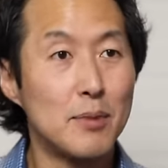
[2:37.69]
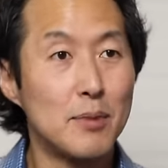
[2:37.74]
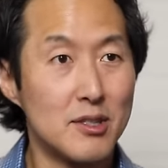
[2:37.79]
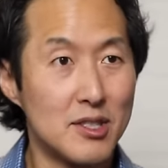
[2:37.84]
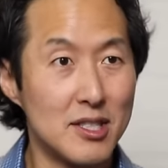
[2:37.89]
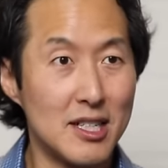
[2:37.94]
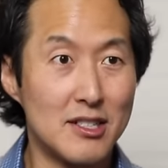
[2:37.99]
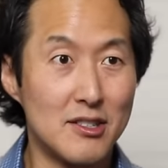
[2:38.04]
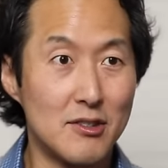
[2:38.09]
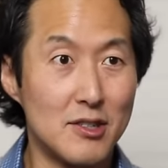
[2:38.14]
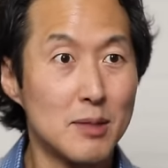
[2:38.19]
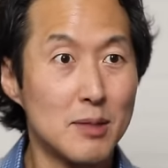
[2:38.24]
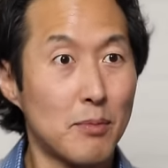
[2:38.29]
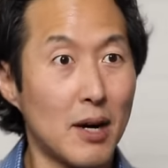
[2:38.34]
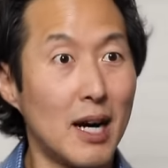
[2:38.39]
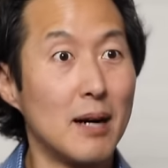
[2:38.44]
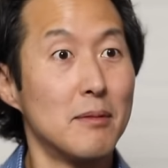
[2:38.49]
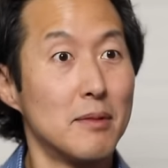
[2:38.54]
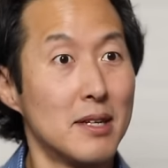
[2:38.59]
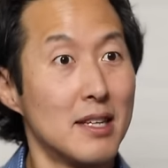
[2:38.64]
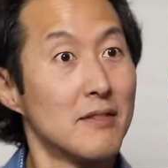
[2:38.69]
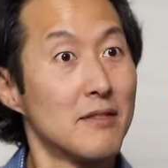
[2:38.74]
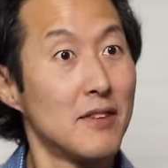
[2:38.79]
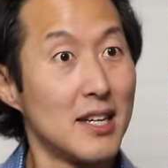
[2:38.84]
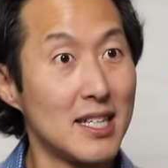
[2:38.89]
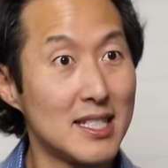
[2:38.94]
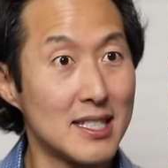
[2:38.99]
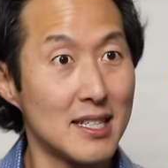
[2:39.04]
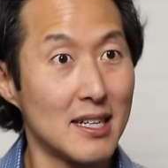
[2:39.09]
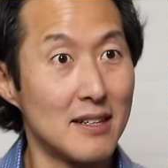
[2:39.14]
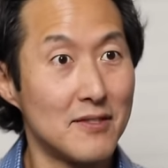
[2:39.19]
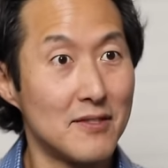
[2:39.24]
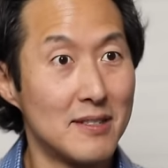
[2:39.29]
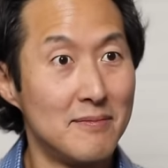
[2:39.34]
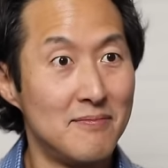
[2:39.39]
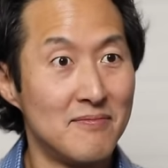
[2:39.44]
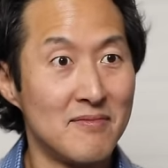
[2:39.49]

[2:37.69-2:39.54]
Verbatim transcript: procedure is probably the facelift.